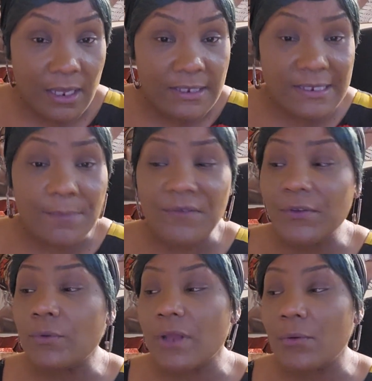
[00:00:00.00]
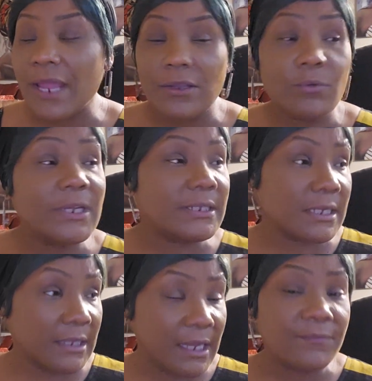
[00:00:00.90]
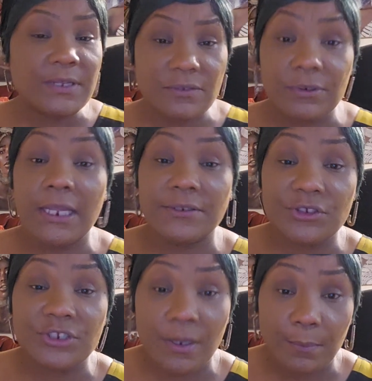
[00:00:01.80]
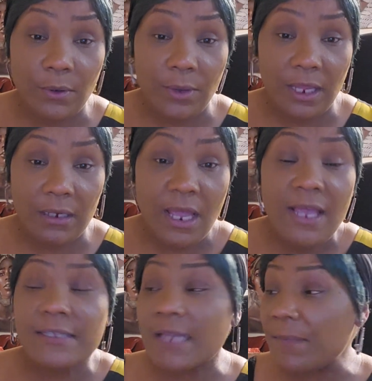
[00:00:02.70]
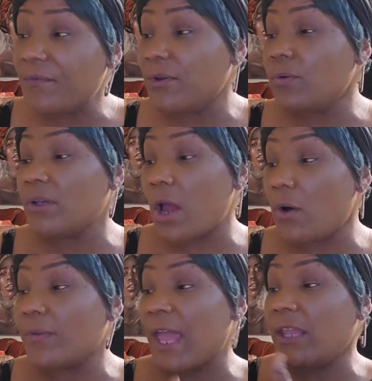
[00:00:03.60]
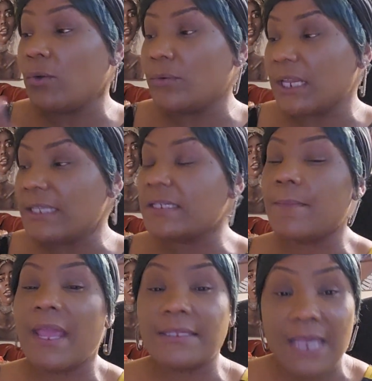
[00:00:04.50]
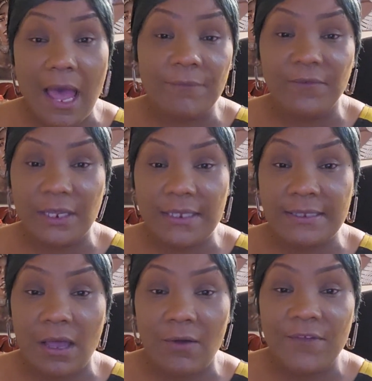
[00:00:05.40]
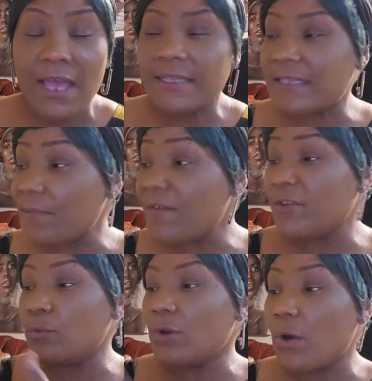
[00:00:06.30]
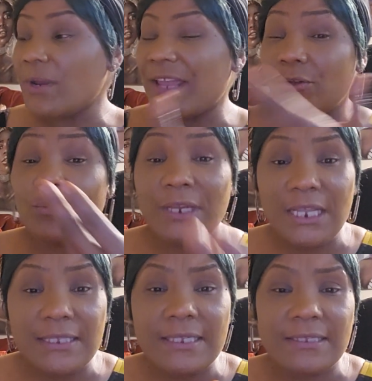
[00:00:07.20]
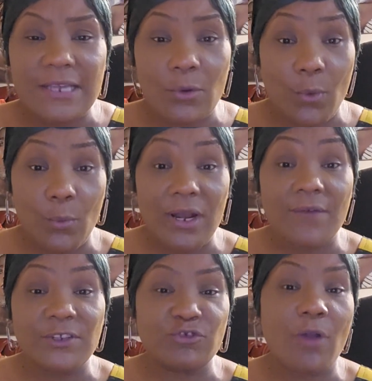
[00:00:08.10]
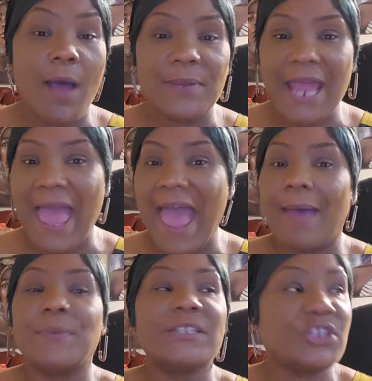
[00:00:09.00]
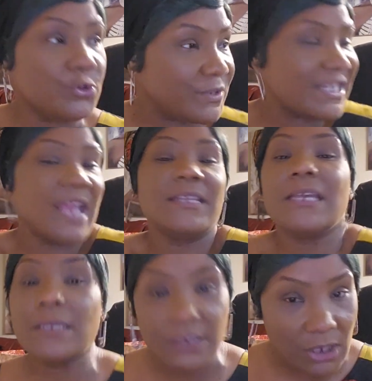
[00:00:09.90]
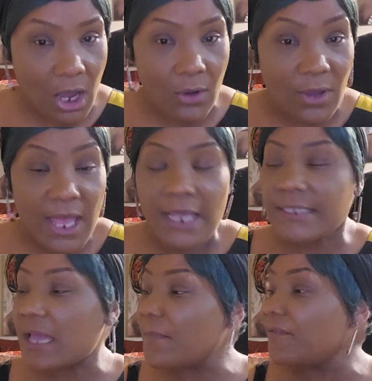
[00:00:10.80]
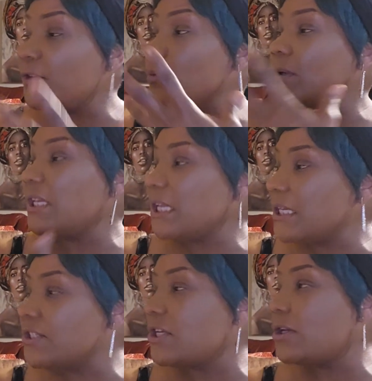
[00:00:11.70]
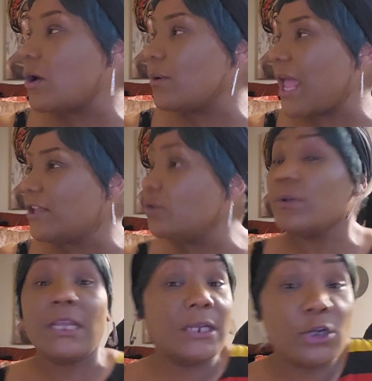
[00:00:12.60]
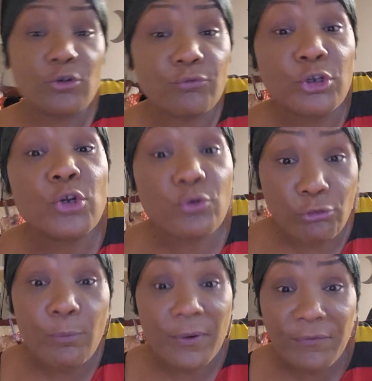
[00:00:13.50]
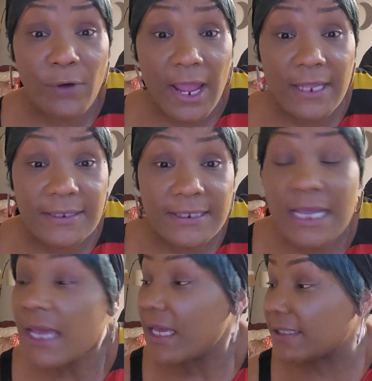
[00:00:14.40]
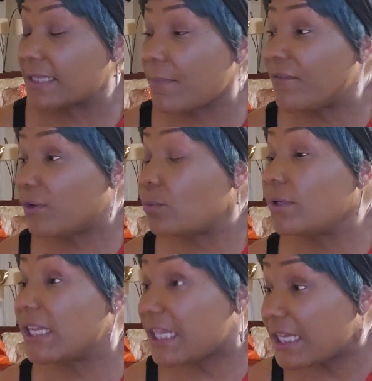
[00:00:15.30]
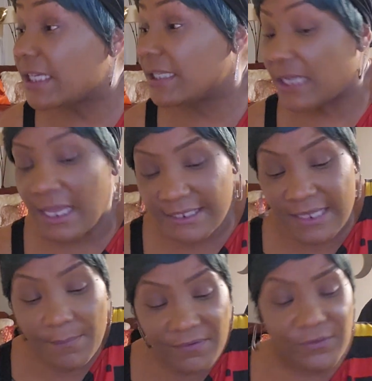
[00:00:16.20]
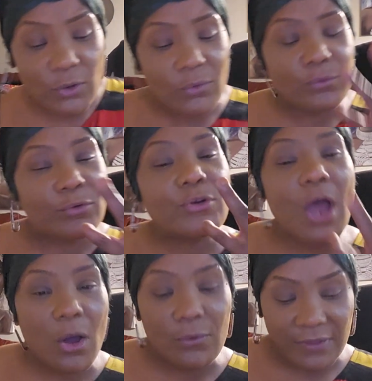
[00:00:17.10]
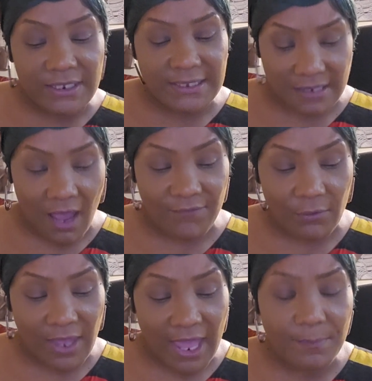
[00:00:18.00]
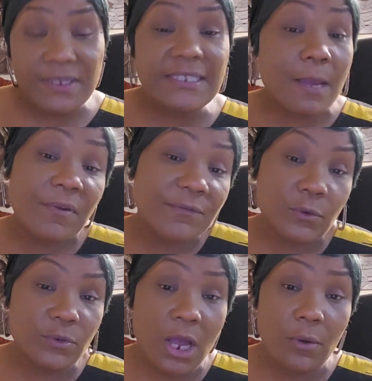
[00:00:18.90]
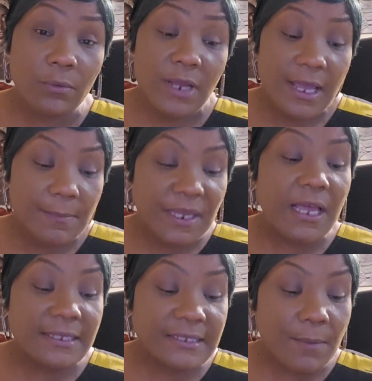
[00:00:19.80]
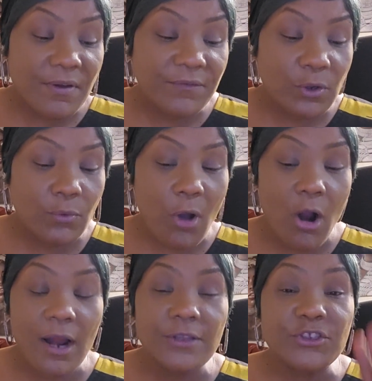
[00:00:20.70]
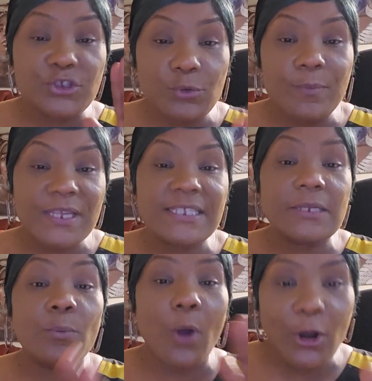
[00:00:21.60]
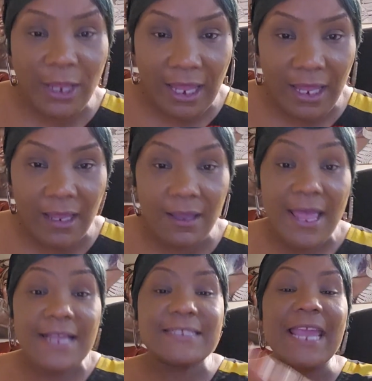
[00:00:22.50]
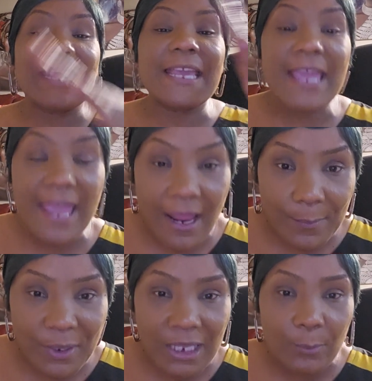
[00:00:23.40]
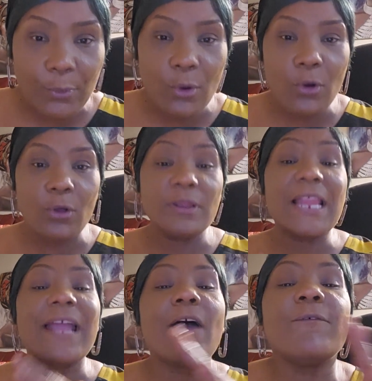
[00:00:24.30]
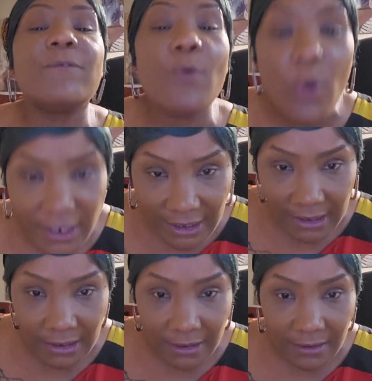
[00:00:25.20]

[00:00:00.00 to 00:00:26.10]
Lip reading: Some of you know that you need to leave this relationship you in. Some of you know that you need to make time for yourself. Some of you know that you need to deal with whatever trauma that happened to you 10 years ago. Some of you need to know that you need a new group of friends. Some of you know this stuff, okay? But some of you don't, because some of you are too busy working, taking care of people, like avoiding.